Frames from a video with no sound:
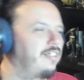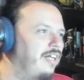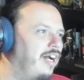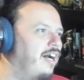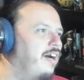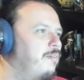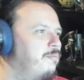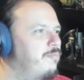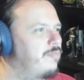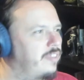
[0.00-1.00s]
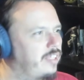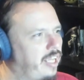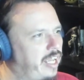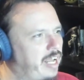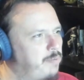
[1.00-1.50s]

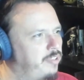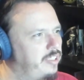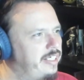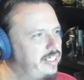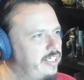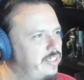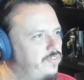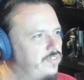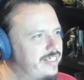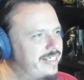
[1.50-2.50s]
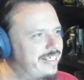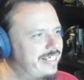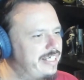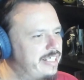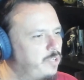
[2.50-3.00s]
And I believe
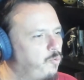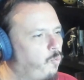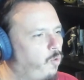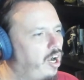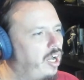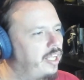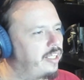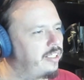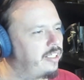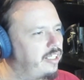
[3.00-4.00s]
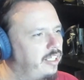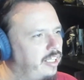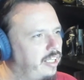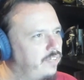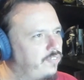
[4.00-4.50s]
season 1,
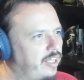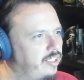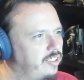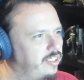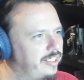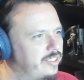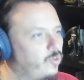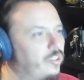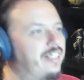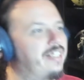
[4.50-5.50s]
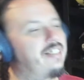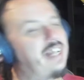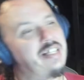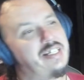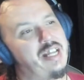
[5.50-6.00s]
if I look, is only
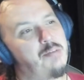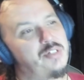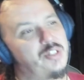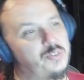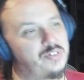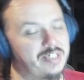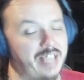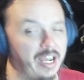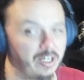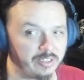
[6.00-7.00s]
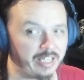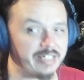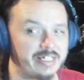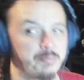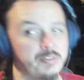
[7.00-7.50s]
19 episodes
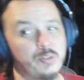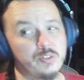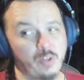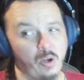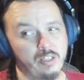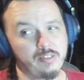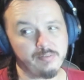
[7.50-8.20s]
long.